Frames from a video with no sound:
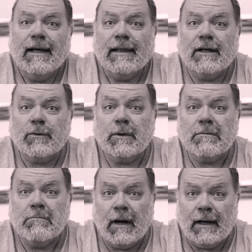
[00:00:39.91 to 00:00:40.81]
This was
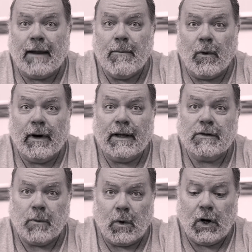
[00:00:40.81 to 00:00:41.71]
Monday
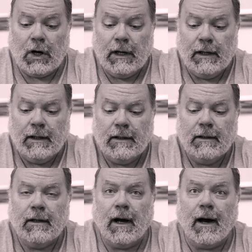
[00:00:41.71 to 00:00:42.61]
morning's work.
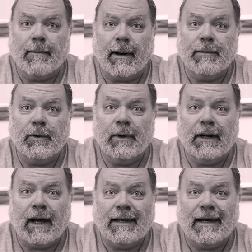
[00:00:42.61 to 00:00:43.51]
Um, I'm doing
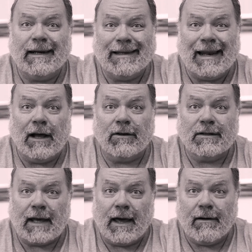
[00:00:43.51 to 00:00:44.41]
it, I did it today on
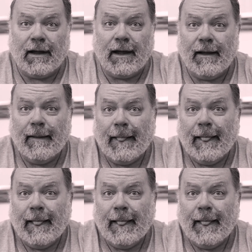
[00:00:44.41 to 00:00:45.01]
Saturday